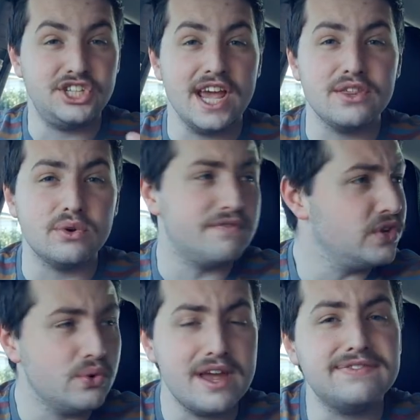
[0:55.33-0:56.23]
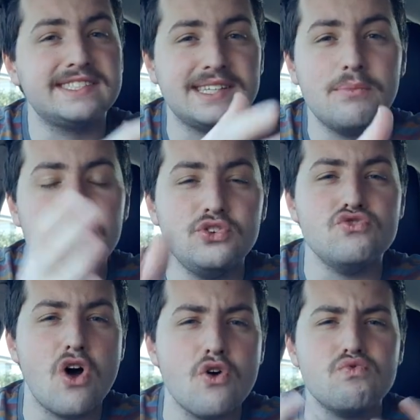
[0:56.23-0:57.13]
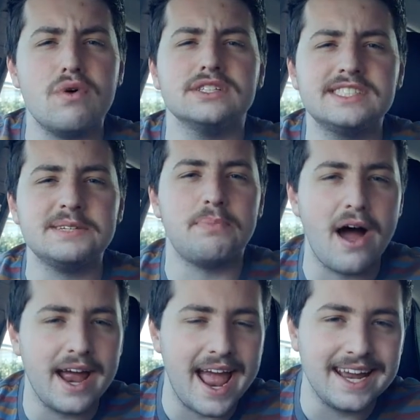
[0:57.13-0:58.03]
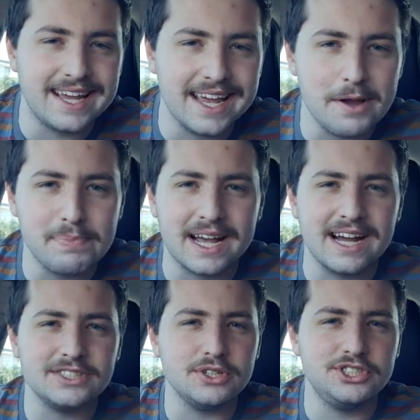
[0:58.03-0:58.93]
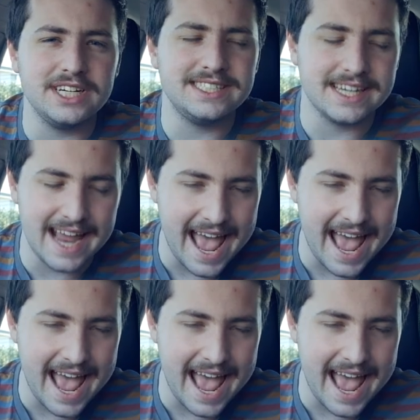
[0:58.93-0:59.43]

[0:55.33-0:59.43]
Share the review if someone you know wants to buy a Kia Picanto GT.